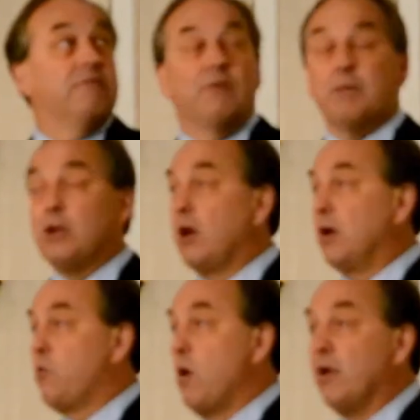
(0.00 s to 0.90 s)
from the uh,
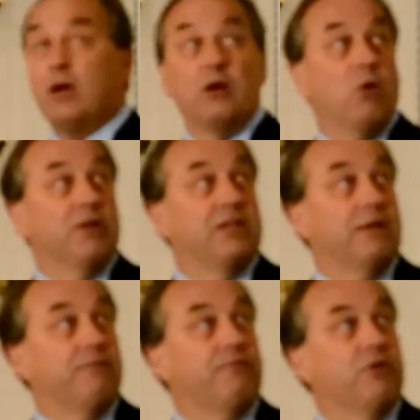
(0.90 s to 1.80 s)
uh,
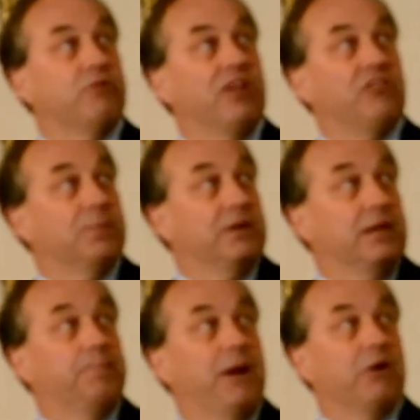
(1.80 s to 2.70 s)
quantitative review assessment, in
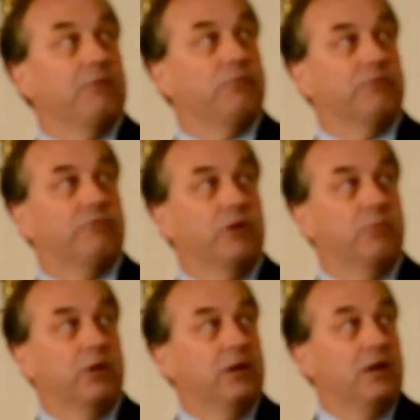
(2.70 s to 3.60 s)
paragraph
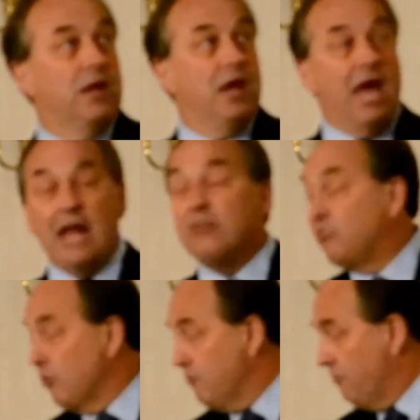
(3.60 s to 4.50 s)
141, and
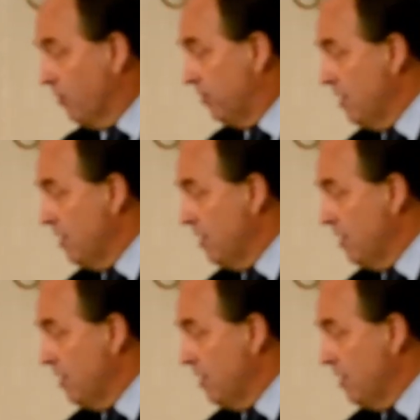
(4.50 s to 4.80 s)
so forth.